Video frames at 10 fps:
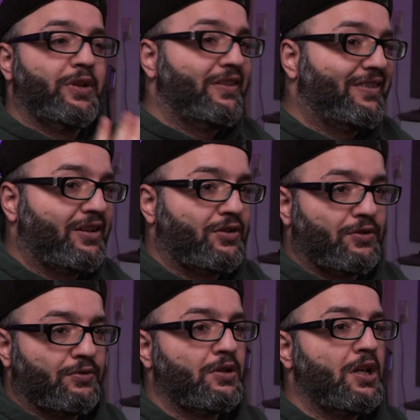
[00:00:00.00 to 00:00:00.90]
been there
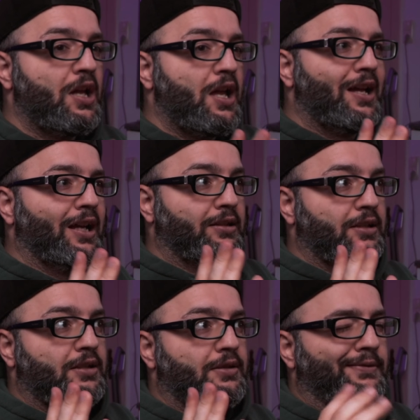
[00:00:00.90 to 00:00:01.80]
too.
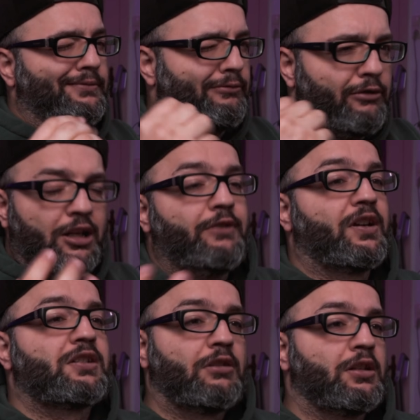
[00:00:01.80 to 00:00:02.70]
It is really
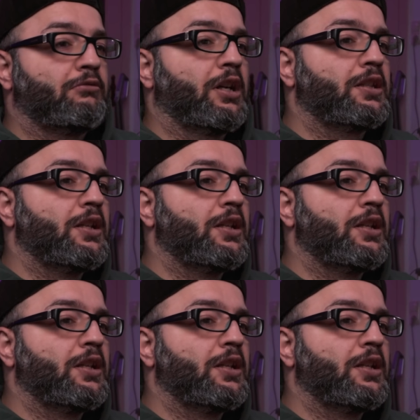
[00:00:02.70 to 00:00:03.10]
frustrating, right?